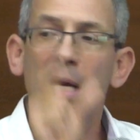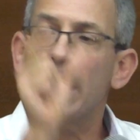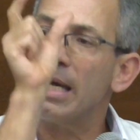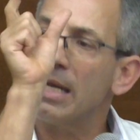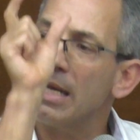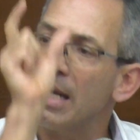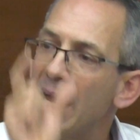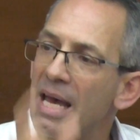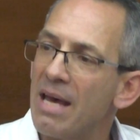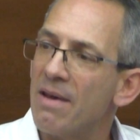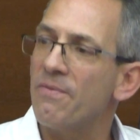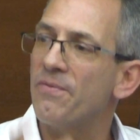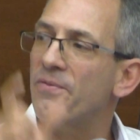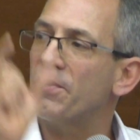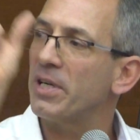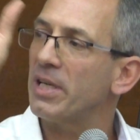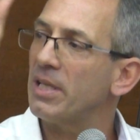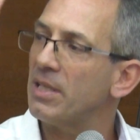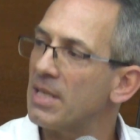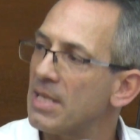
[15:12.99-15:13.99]
in
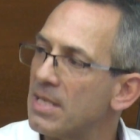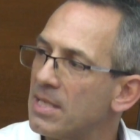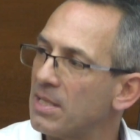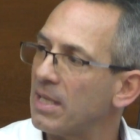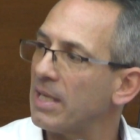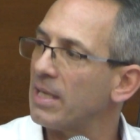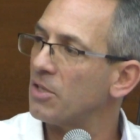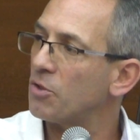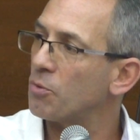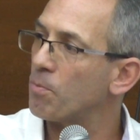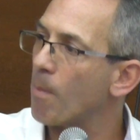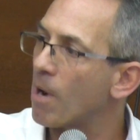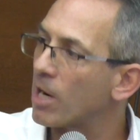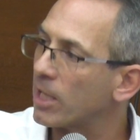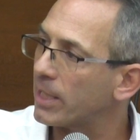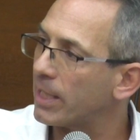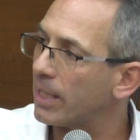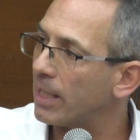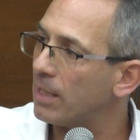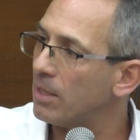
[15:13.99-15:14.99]
every distinct
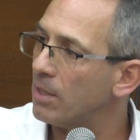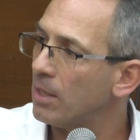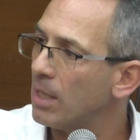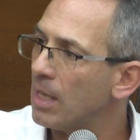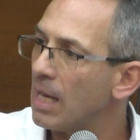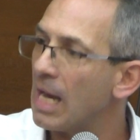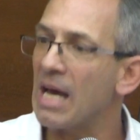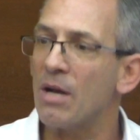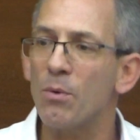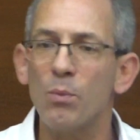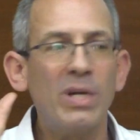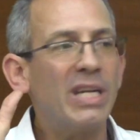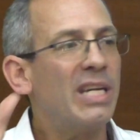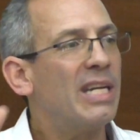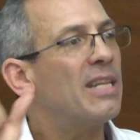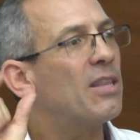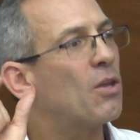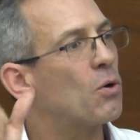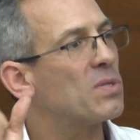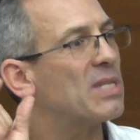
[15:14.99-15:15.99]
market, and we
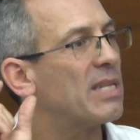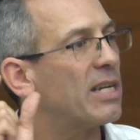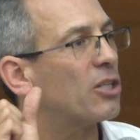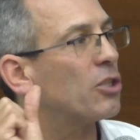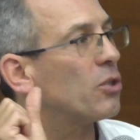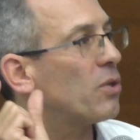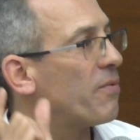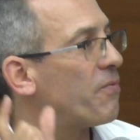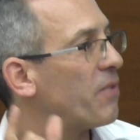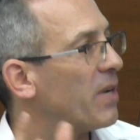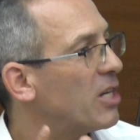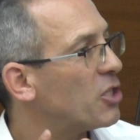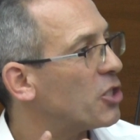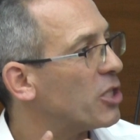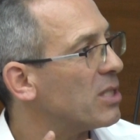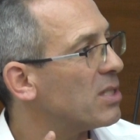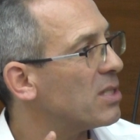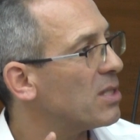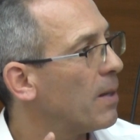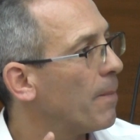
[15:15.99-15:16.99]
need those narrow
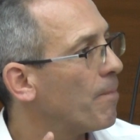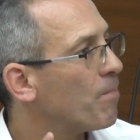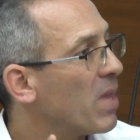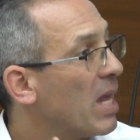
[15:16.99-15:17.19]
definitions.